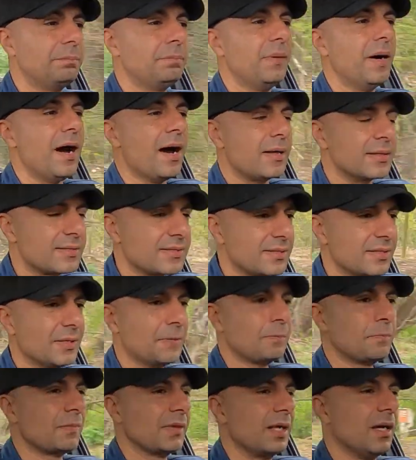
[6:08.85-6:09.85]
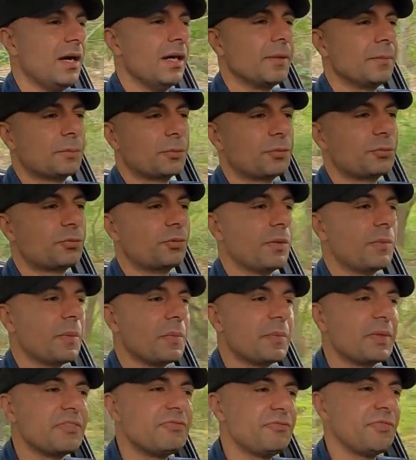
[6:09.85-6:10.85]
but I'll
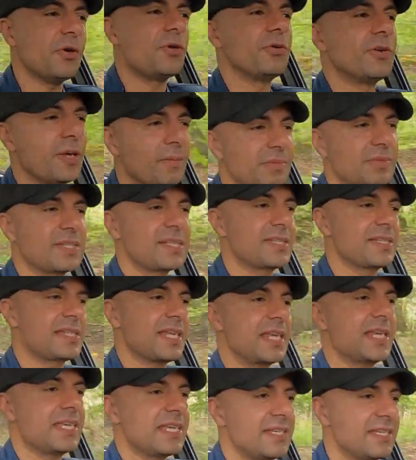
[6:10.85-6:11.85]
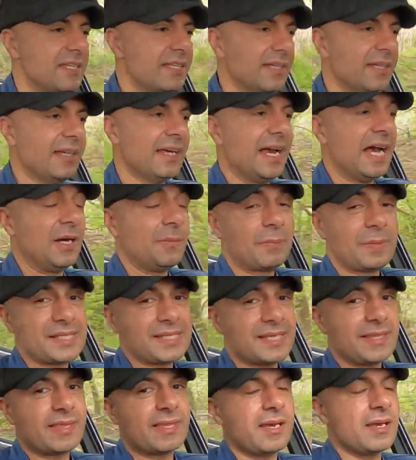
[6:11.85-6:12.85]
probably phone up to see how
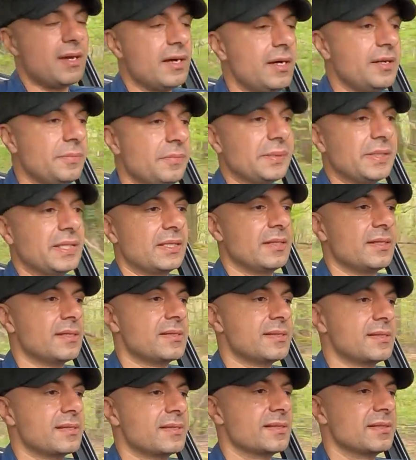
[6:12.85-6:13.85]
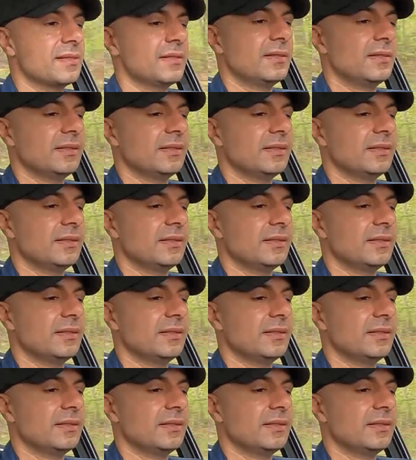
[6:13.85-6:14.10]
busy they are, because